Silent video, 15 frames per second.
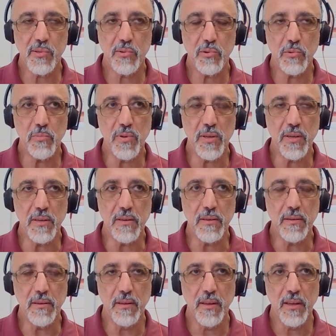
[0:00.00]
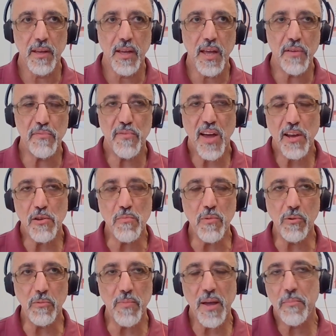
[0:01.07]
to be a
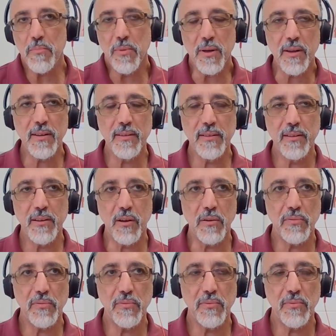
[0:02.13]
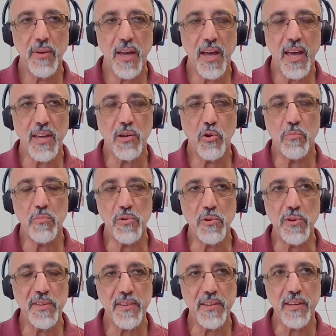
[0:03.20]
valuable member of a
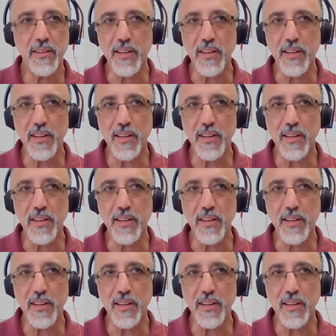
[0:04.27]
community.